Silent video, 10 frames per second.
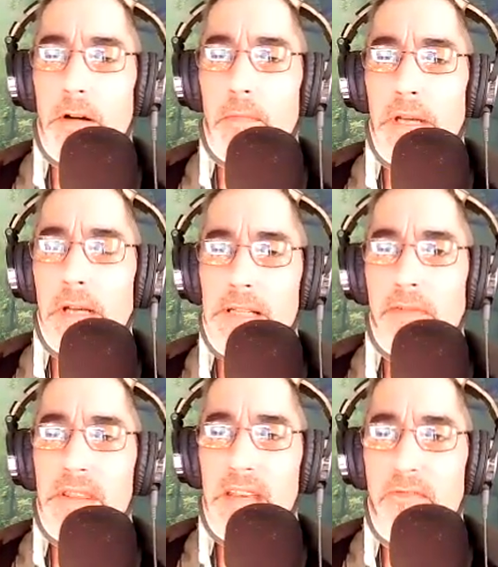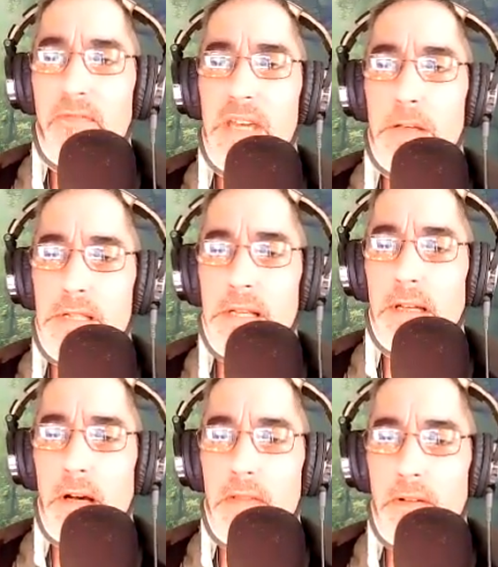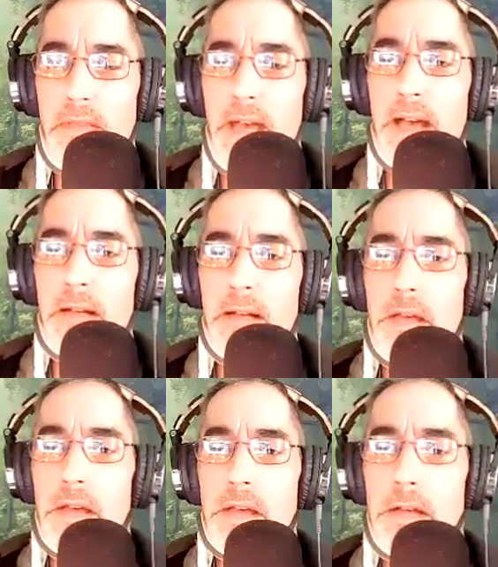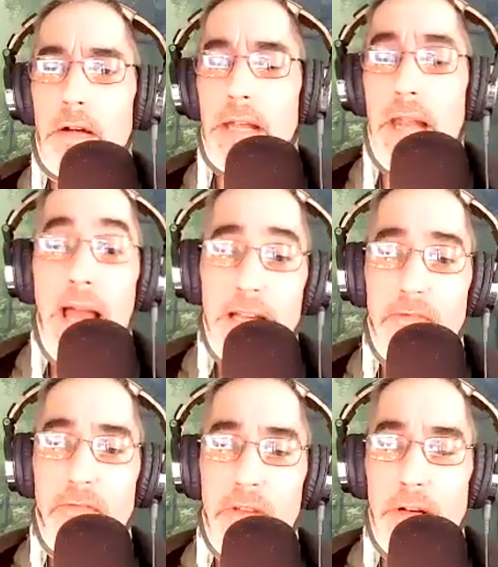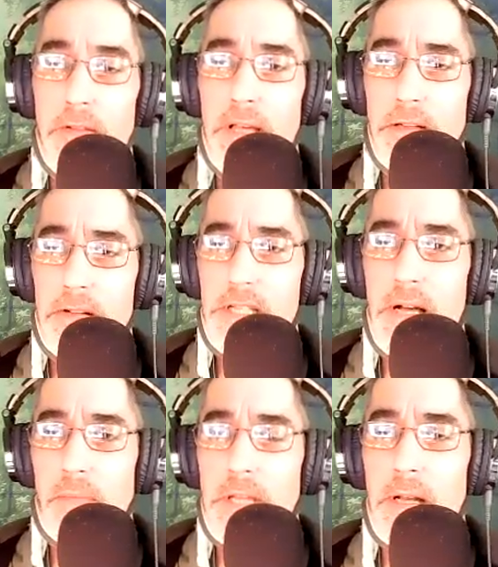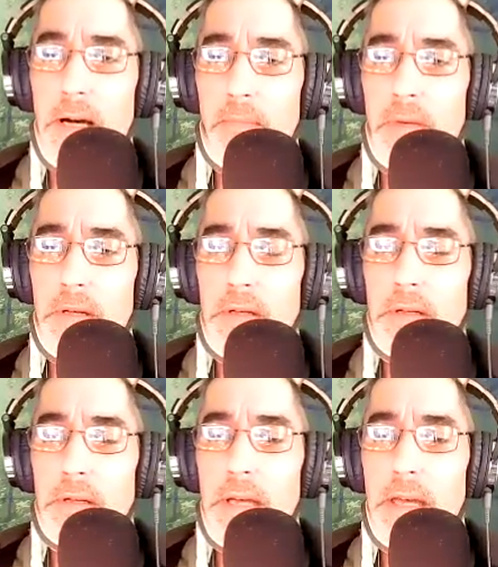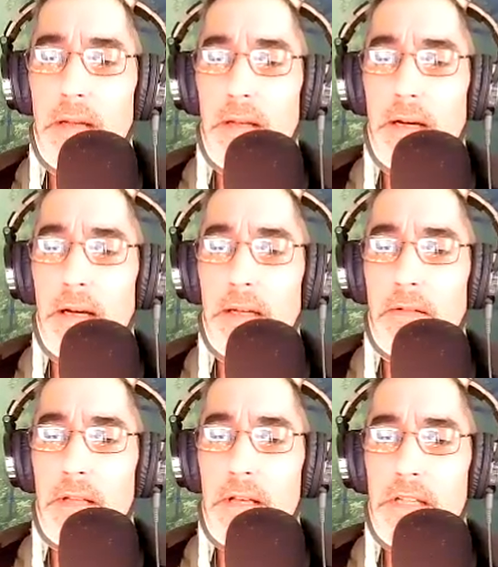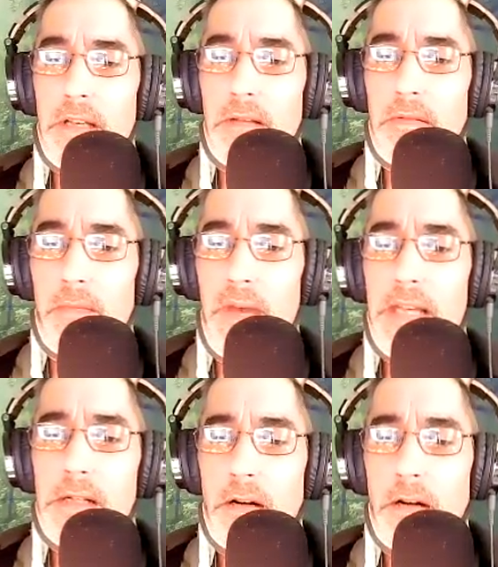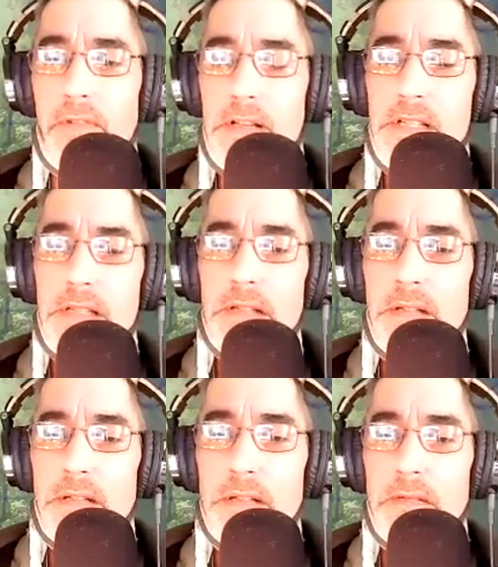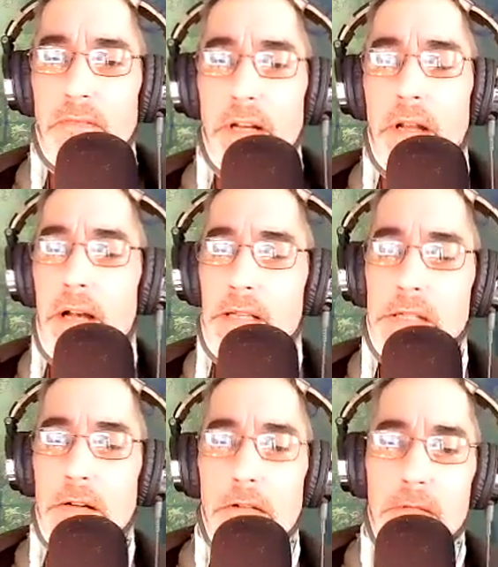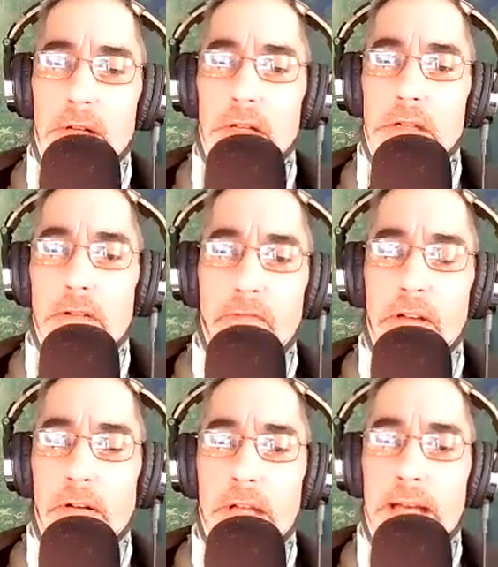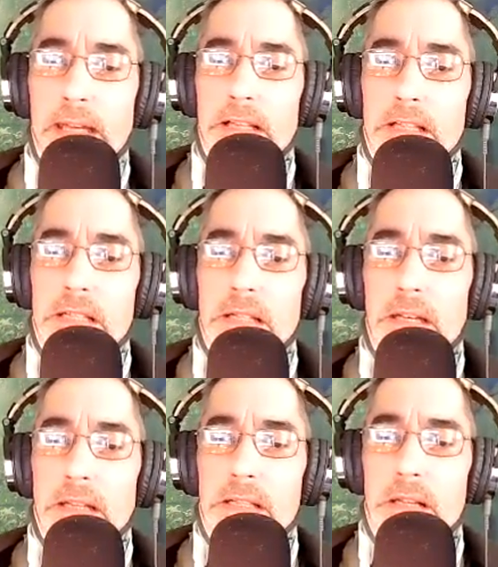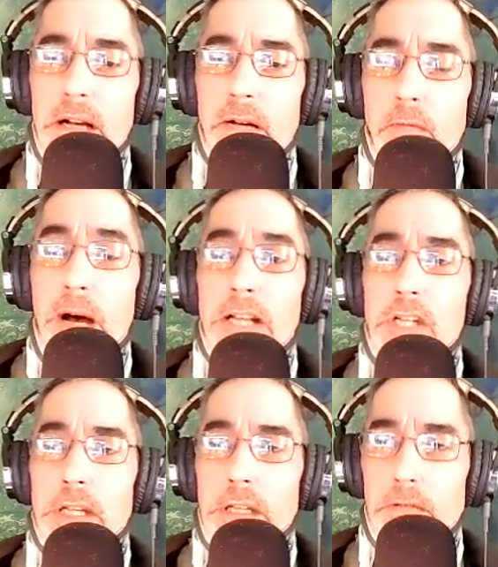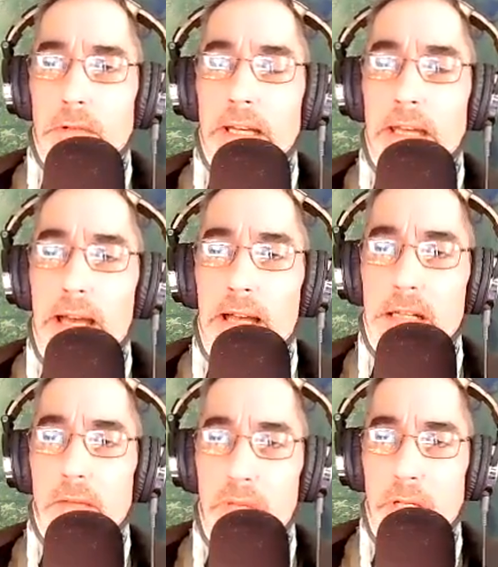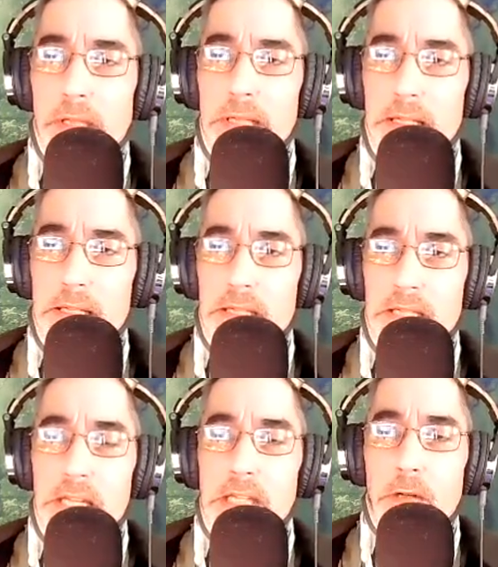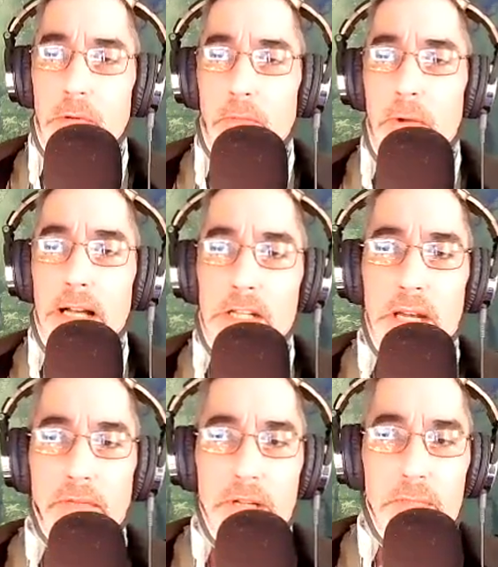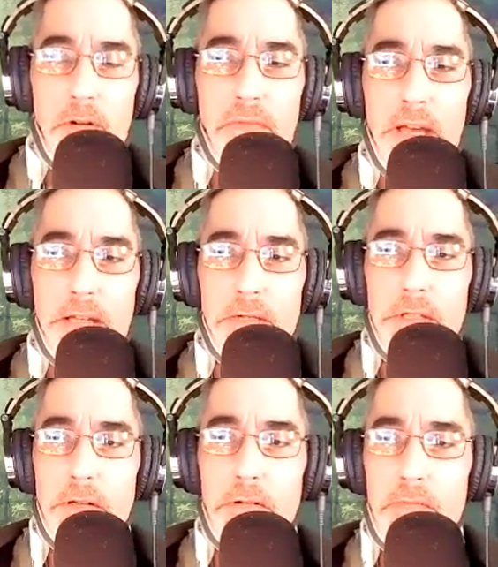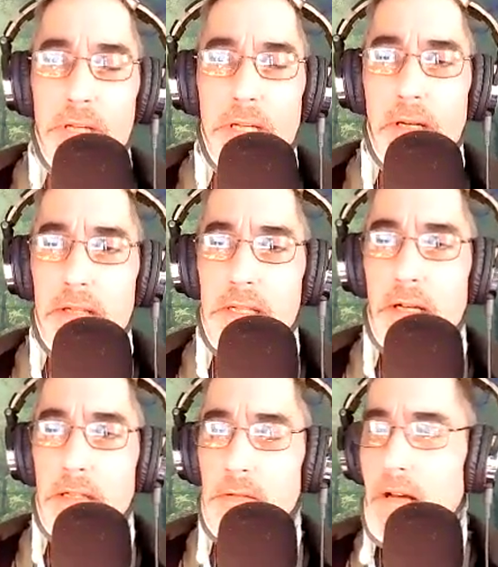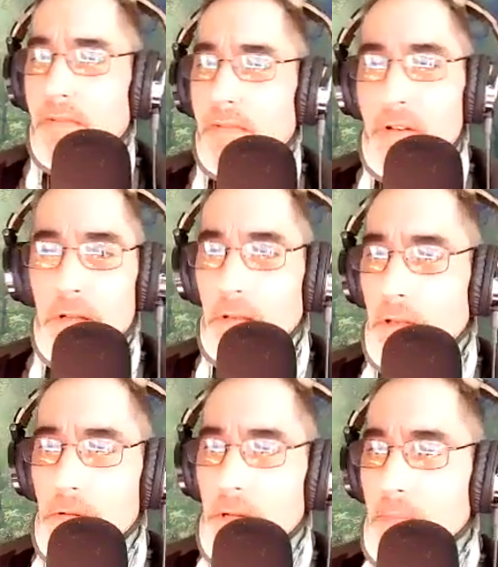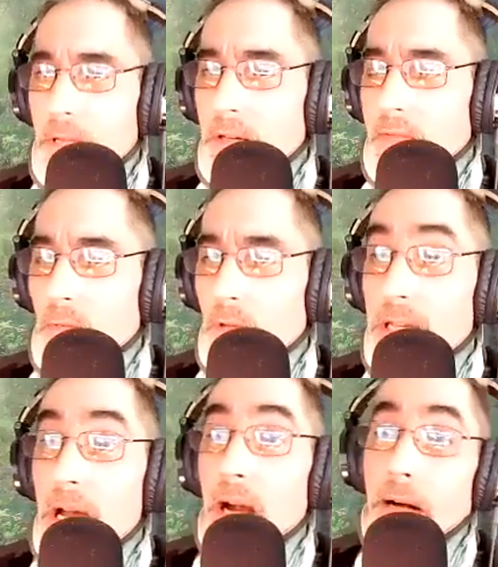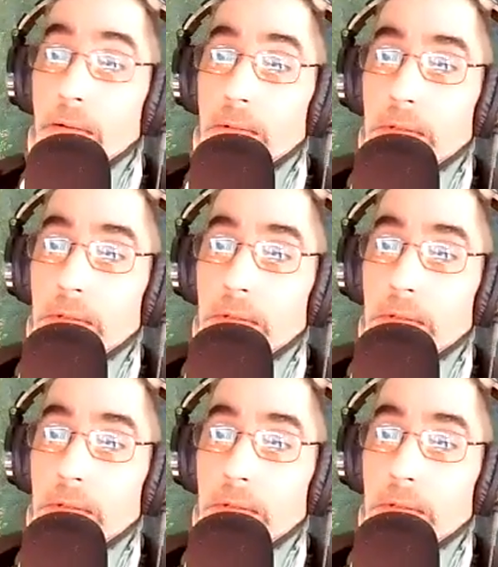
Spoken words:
because everything feels it other than, and I can feel that there's something up, and it makes you nervous, but it also, you feel like it's watching you, like it has an ability to see you and watch every move that you do because you never feel alone up there, even when you are.